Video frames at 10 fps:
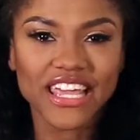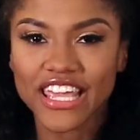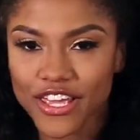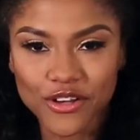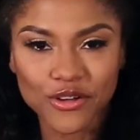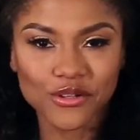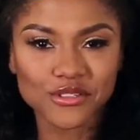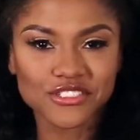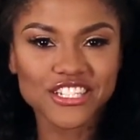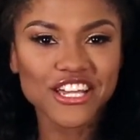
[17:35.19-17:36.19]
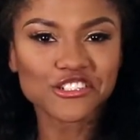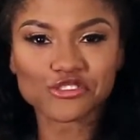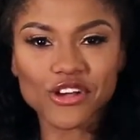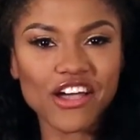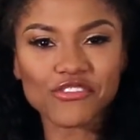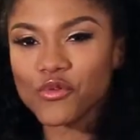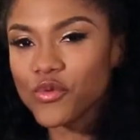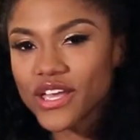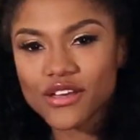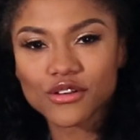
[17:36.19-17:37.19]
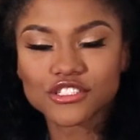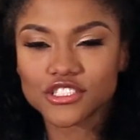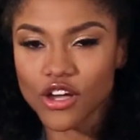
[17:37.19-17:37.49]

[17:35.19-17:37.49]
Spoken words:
heels, driving wheels.